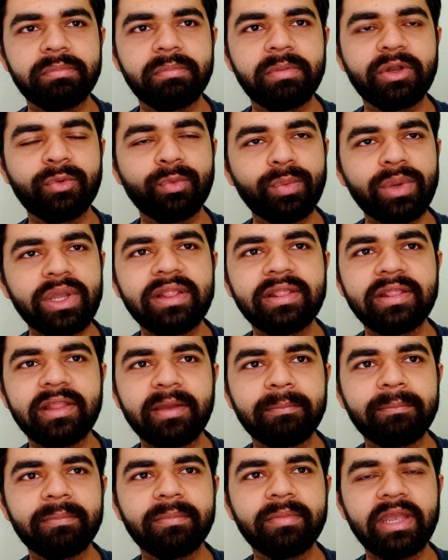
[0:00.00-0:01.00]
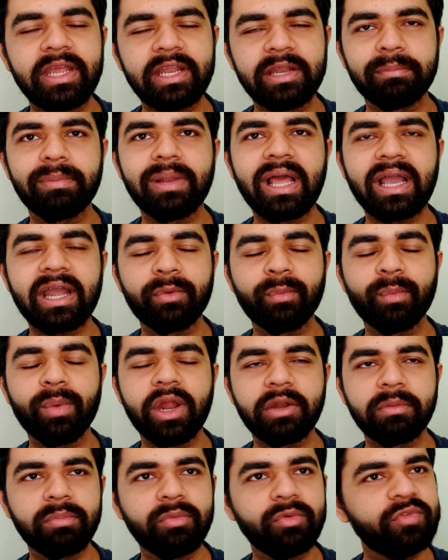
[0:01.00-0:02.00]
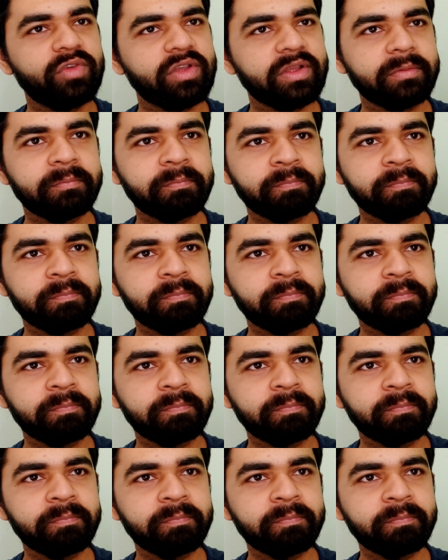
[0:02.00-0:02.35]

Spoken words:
between them in a black and white movie?